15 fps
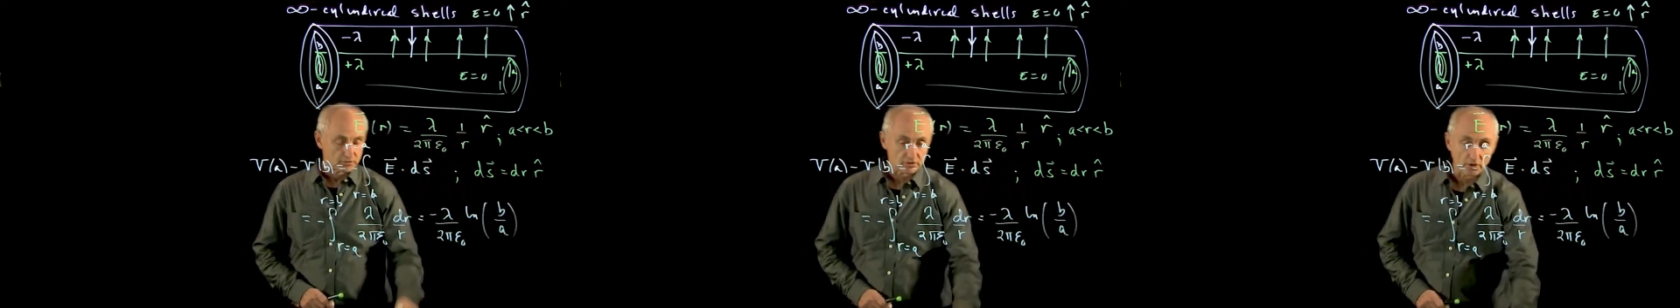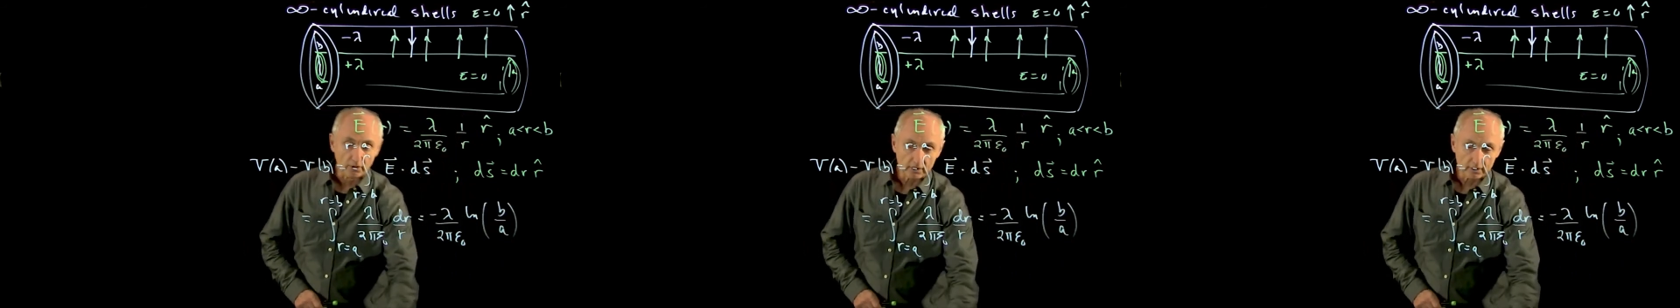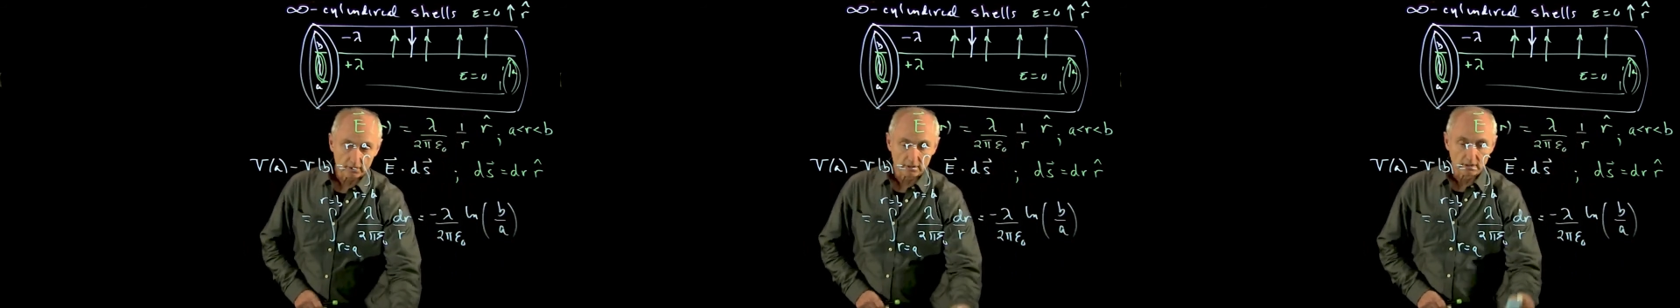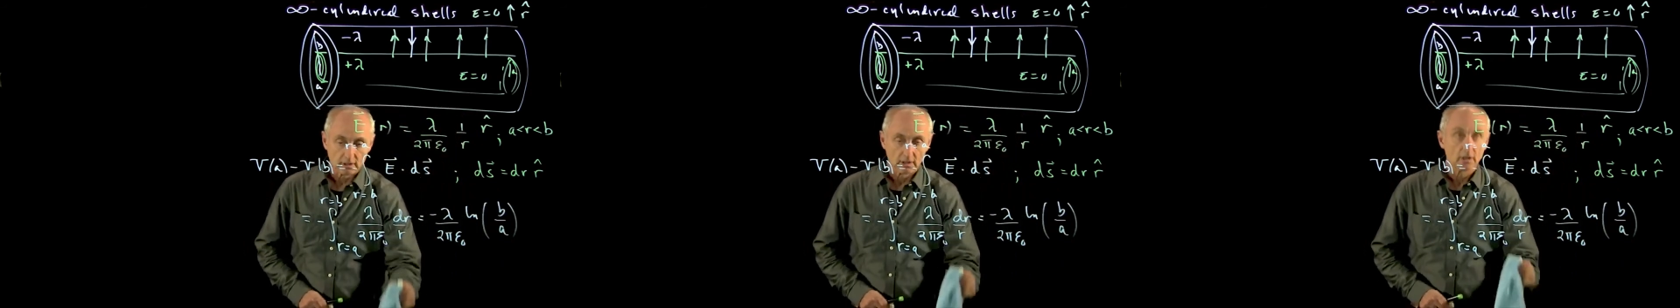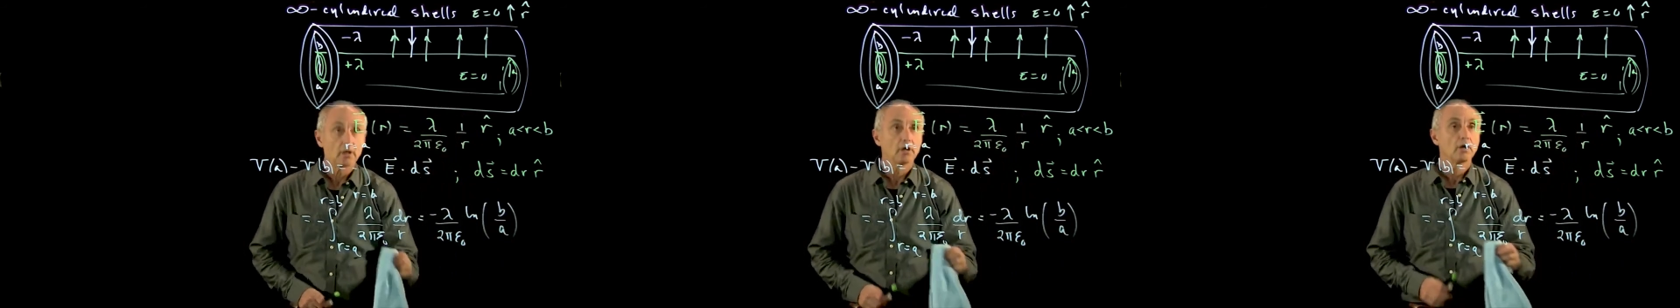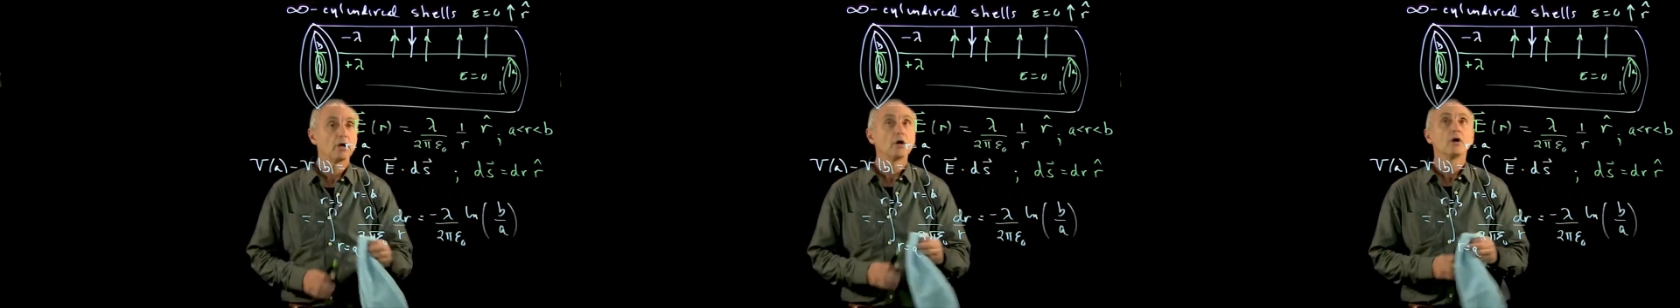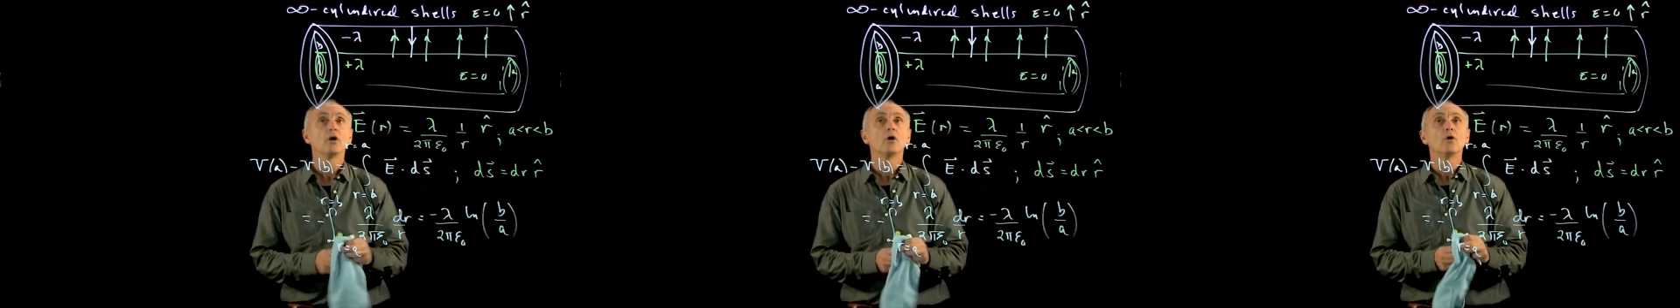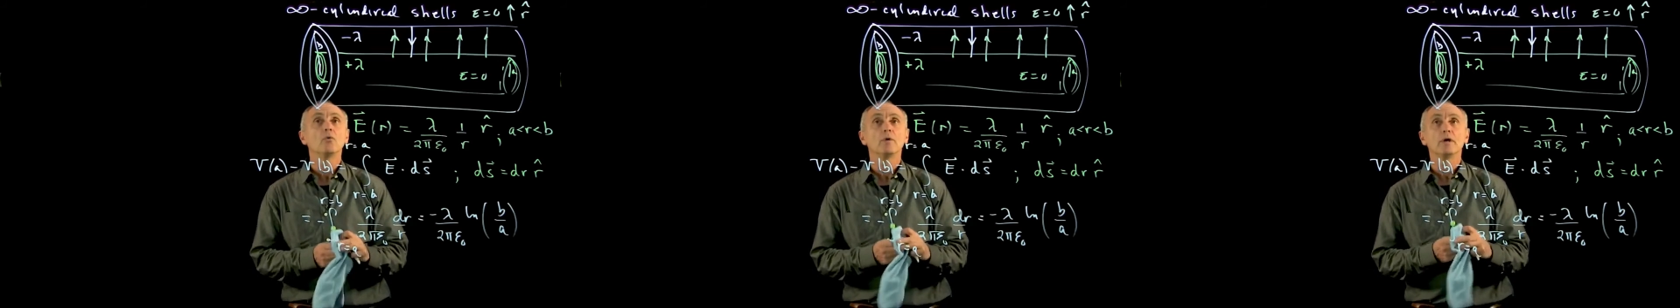I'm sorry.
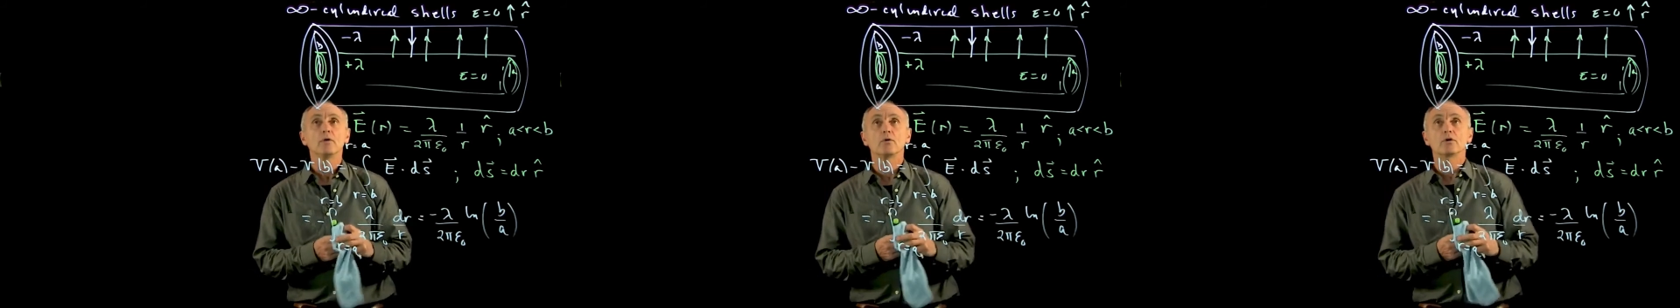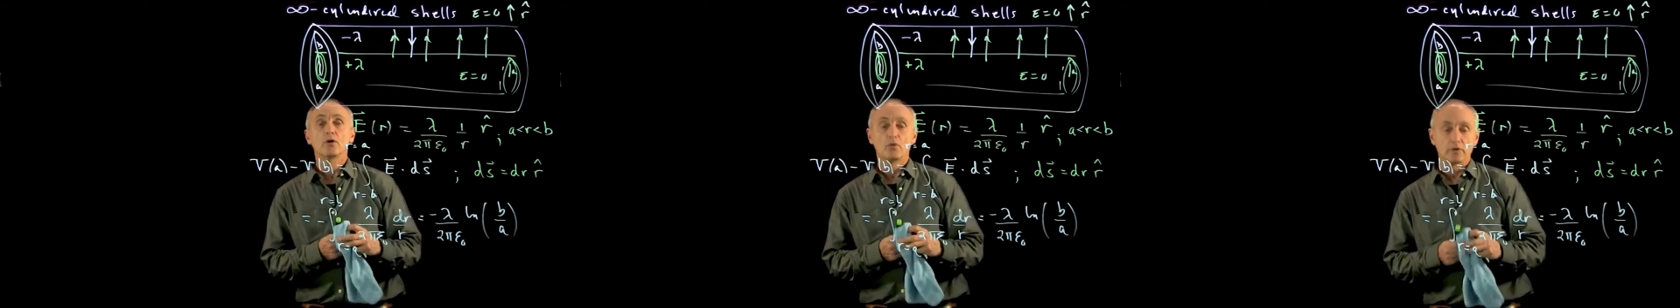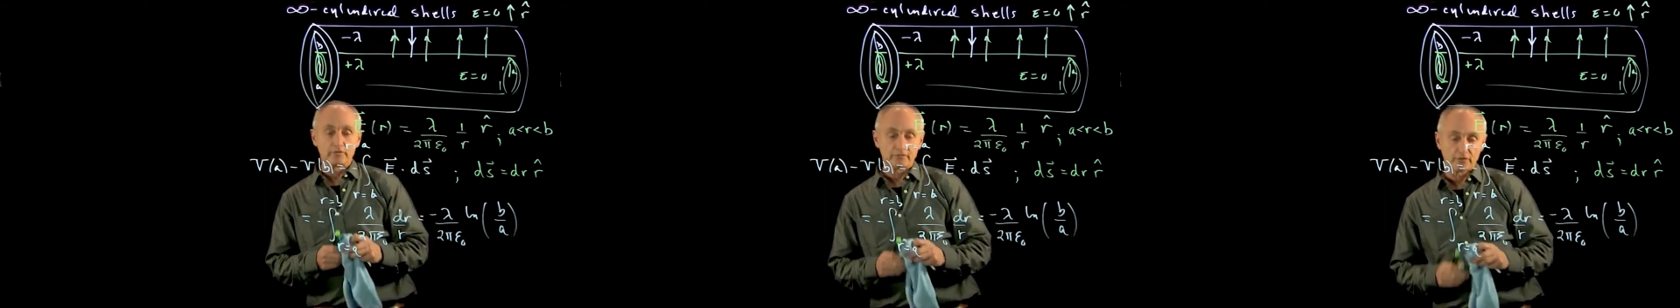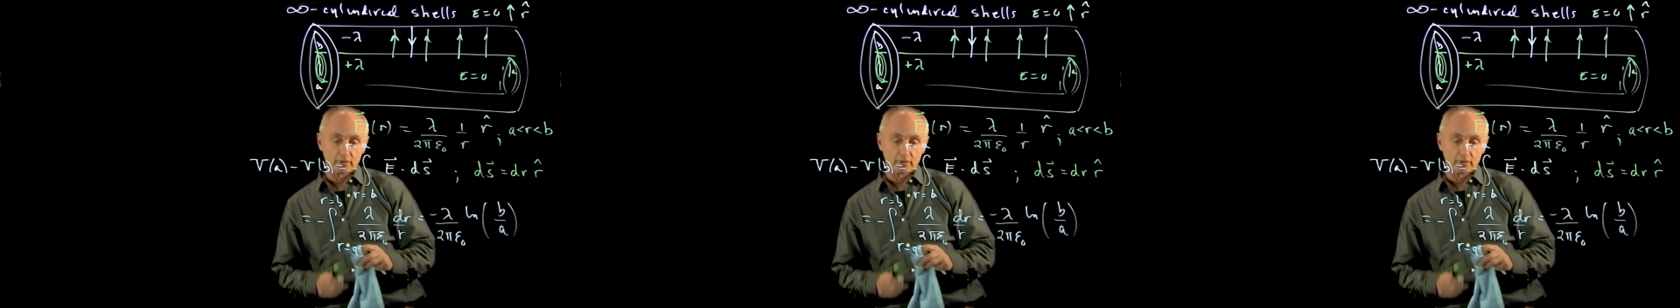We are going